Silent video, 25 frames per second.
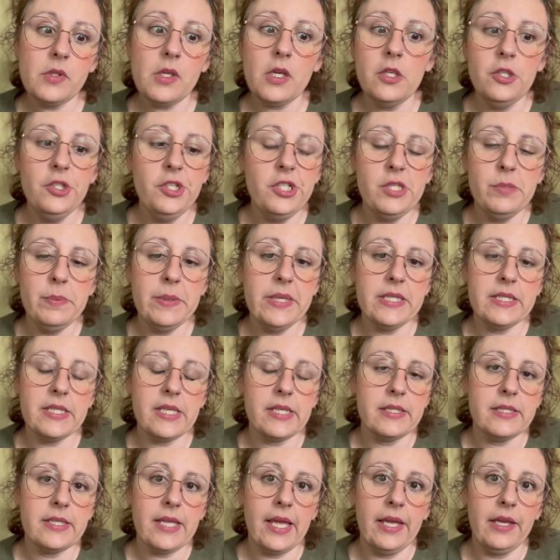Just because
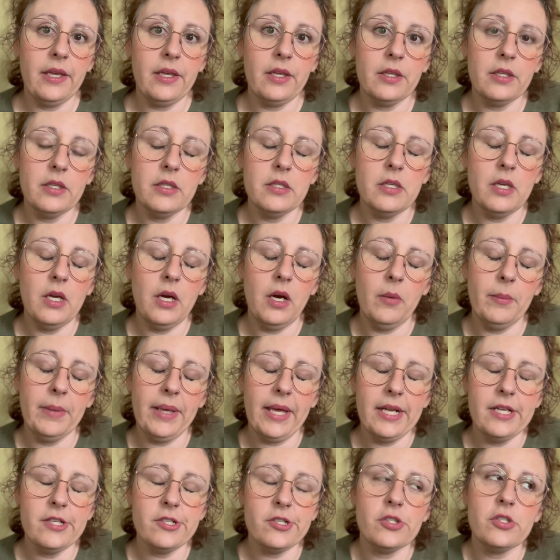it's like, oh my
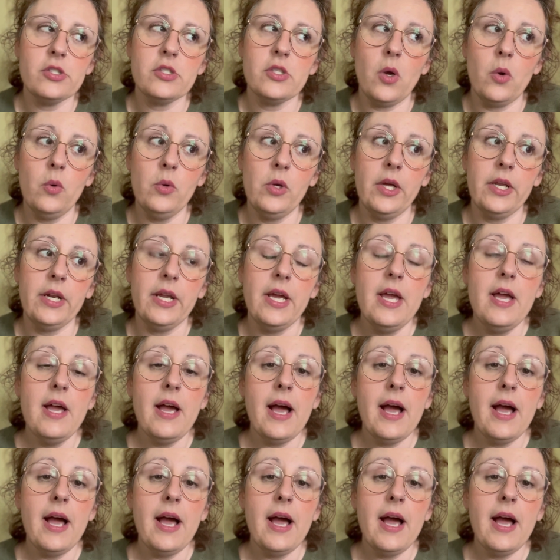God, it's just so good.